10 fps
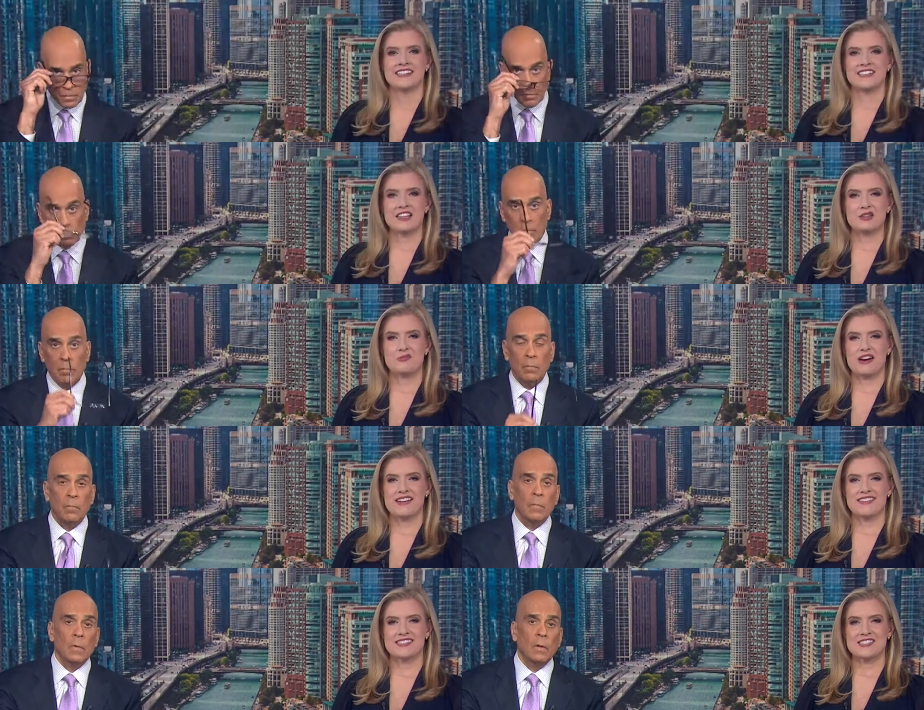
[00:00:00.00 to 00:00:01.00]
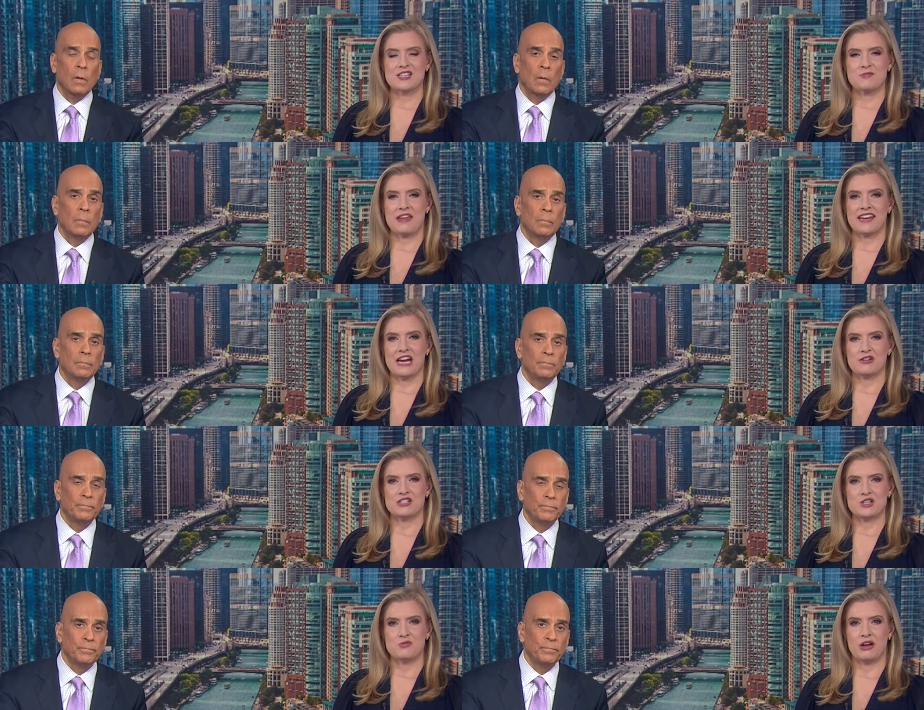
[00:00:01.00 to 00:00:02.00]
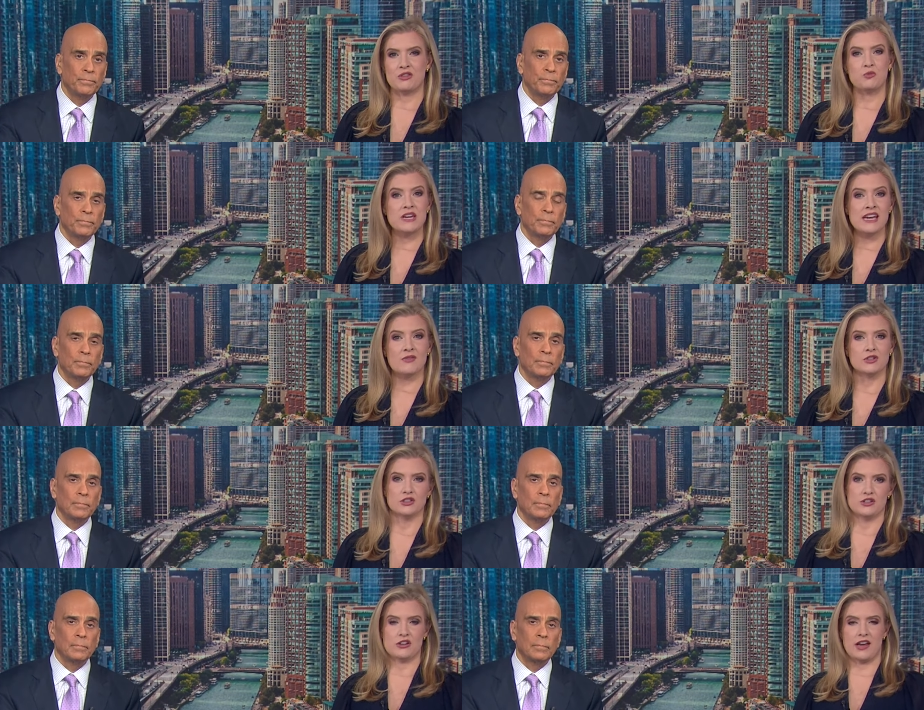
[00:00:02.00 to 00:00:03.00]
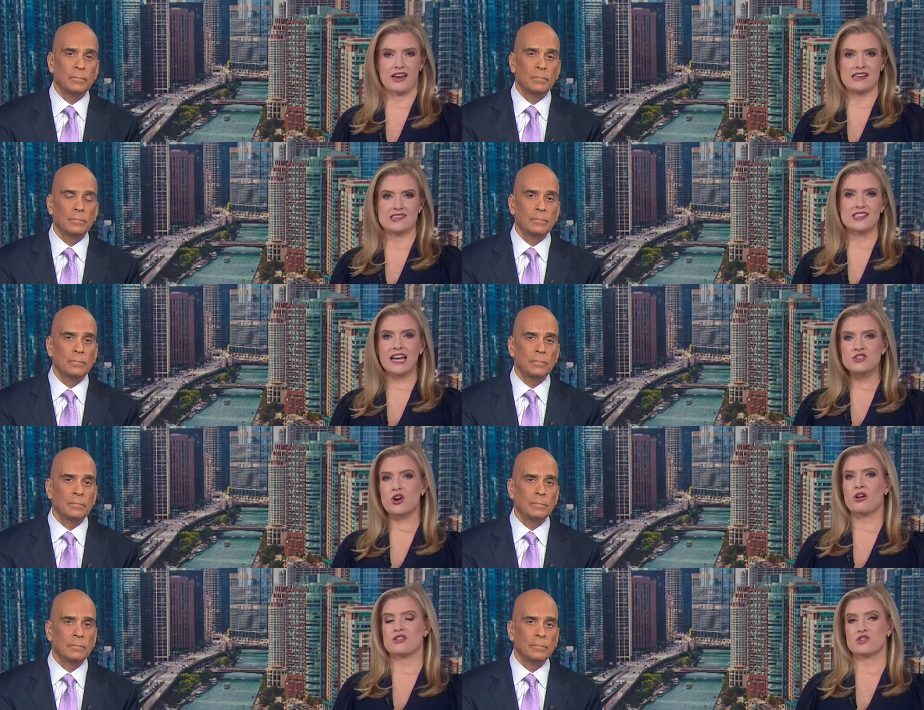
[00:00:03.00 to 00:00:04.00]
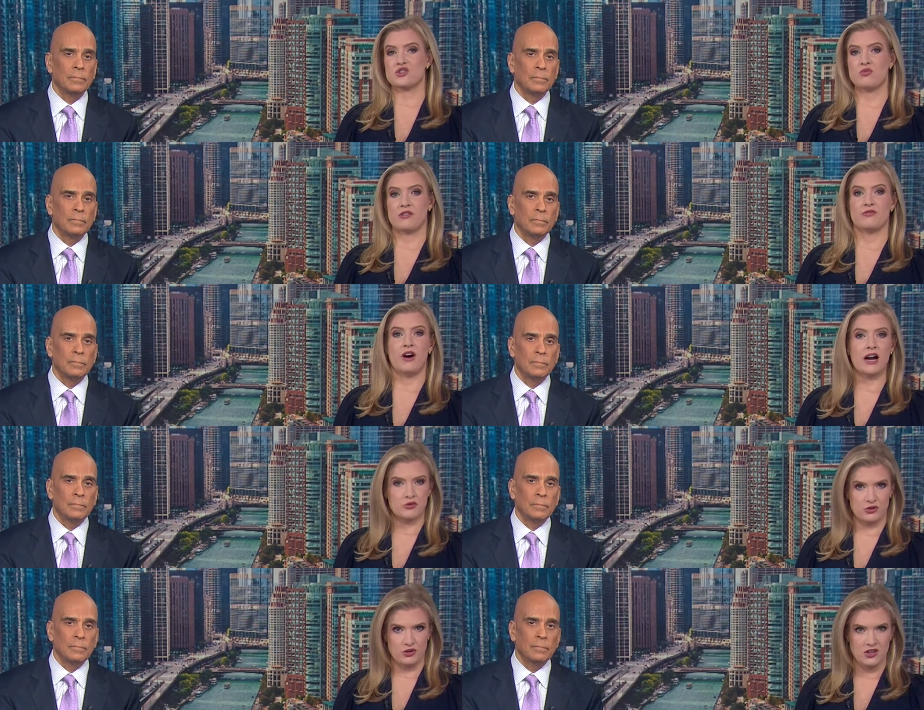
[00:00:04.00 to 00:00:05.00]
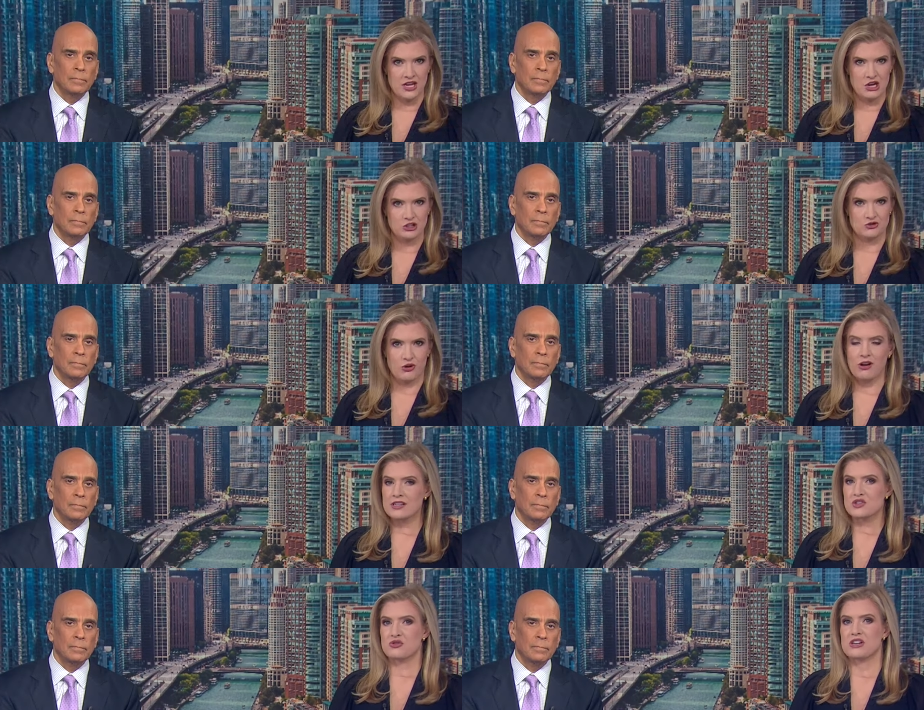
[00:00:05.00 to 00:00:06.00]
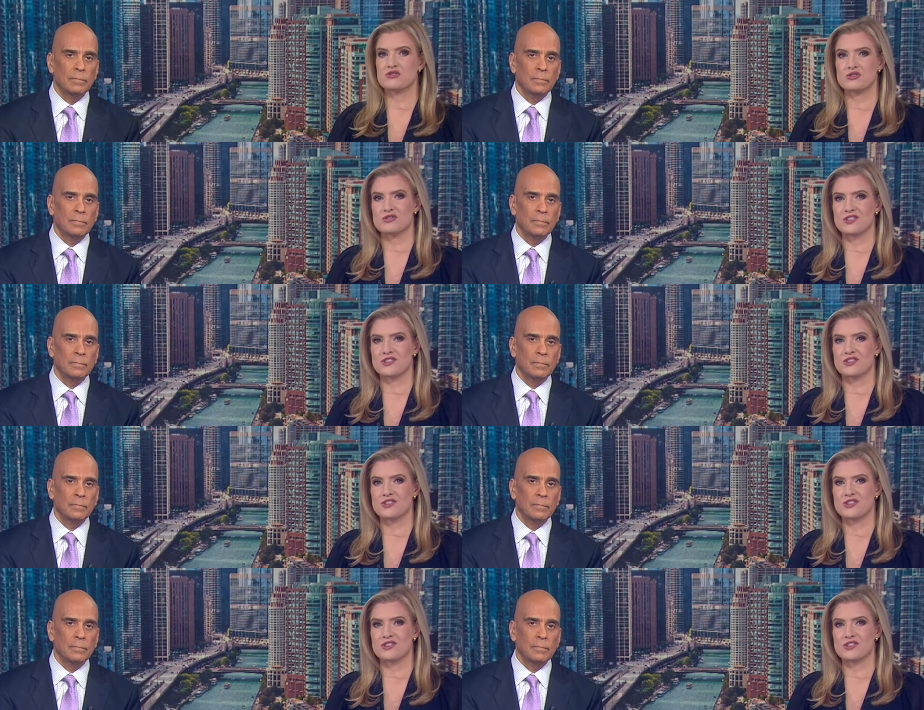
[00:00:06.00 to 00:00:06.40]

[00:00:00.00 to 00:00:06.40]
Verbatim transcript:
Speaker 1: Celebrating this Hispanic Heritage Month, we have a look at a sketch artist who went viral drawing strangers